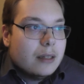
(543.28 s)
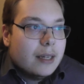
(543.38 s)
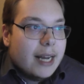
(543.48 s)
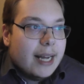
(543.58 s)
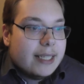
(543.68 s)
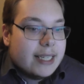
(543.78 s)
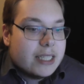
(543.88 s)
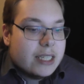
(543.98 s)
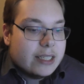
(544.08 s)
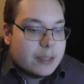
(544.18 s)
And
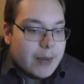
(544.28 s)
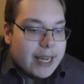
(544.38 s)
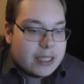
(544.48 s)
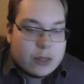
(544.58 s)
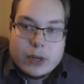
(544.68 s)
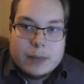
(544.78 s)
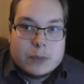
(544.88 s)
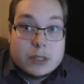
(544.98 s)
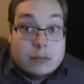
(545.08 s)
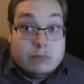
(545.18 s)
it's not as bad as going up
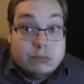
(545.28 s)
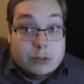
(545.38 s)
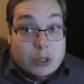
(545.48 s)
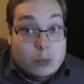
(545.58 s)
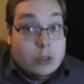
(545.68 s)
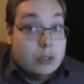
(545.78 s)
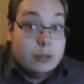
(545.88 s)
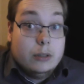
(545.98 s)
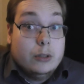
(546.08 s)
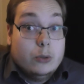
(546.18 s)
to
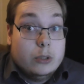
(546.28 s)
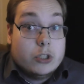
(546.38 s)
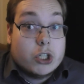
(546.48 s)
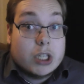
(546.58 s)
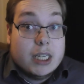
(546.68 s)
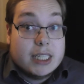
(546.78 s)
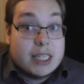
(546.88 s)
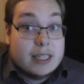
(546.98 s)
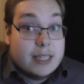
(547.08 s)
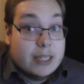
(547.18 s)
someone who just
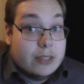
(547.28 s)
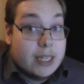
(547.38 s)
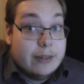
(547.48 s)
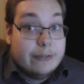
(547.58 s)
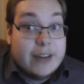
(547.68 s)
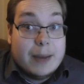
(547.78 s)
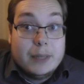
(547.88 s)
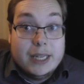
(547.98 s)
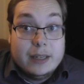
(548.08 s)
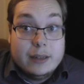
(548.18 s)
lost their entire
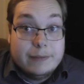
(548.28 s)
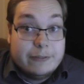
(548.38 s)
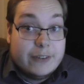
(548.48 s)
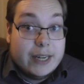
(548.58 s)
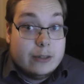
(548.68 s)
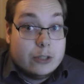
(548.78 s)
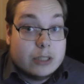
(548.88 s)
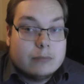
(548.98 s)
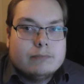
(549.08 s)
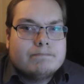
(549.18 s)
family in a fire,
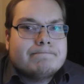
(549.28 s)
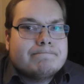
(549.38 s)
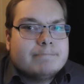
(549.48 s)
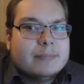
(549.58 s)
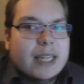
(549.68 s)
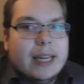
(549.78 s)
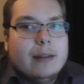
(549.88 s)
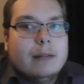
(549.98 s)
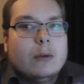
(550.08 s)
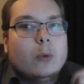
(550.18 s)
just, hey,
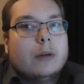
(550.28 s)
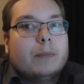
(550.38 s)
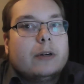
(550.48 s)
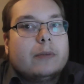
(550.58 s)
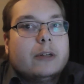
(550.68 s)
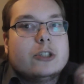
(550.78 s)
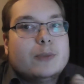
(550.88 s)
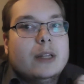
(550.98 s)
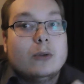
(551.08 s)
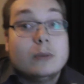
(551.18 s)
want a burnt
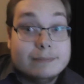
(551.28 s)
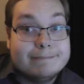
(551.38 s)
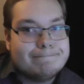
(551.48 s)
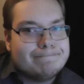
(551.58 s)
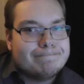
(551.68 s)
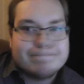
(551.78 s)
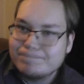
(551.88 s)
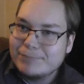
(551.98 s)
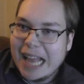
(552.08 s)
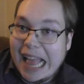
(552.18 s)
marshmallow?
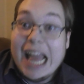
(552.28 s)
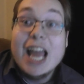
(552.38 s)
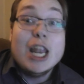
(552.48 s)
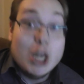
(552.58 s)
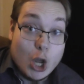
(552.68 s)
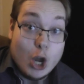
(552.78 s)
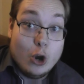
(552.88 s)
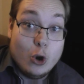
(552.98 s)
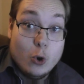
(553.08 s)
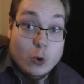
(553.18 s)

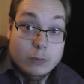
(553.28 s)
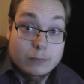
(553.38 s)
No.